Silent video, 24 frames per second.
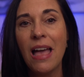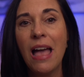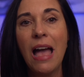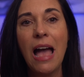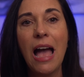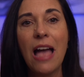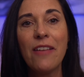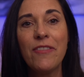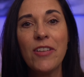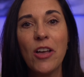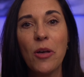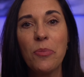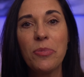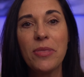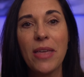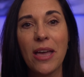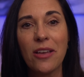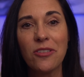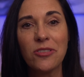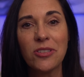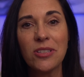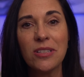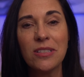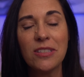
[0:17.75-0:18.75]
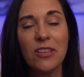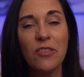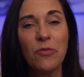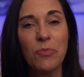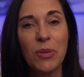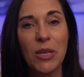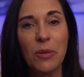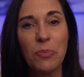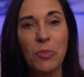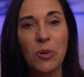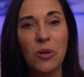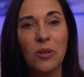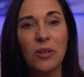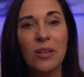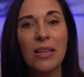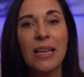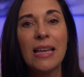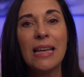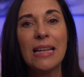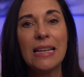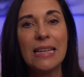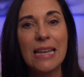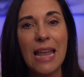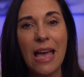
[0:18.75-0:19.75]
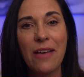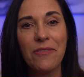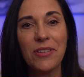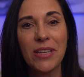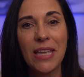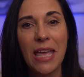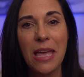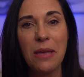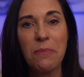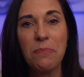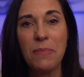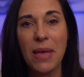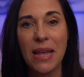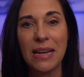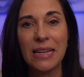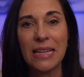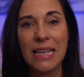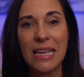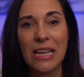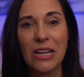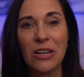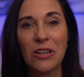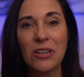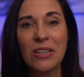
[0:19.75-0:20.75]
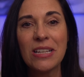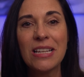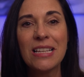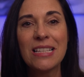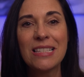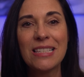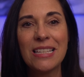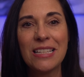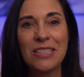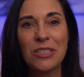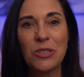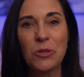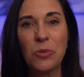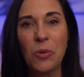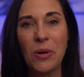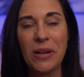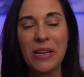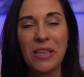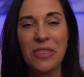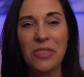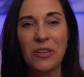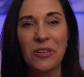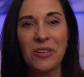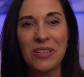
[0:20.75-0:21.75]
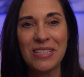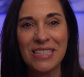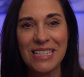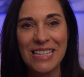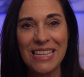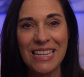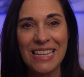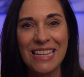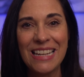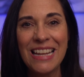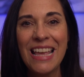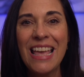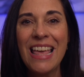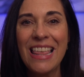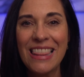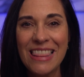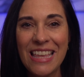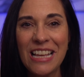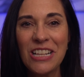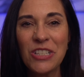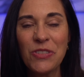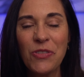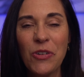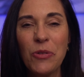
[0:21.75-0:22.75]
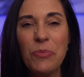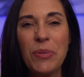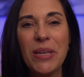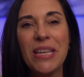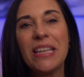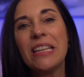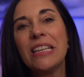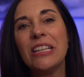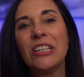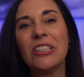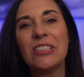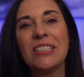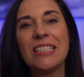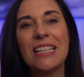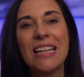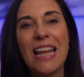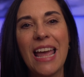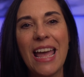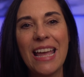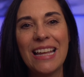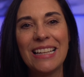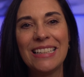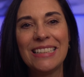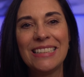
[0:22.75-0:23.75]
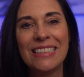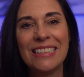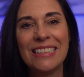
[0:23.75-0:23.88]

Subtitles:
I've helped thousands of people navigate Medicare since 2013. Thanks for being here today.